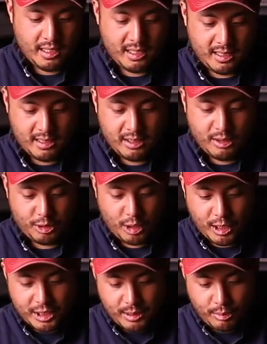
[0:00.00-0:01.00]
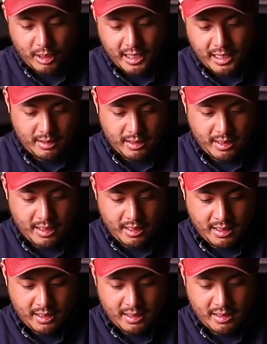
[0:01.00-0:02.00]
a little charging brick,
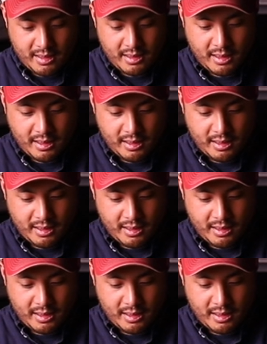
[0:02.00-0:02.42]
and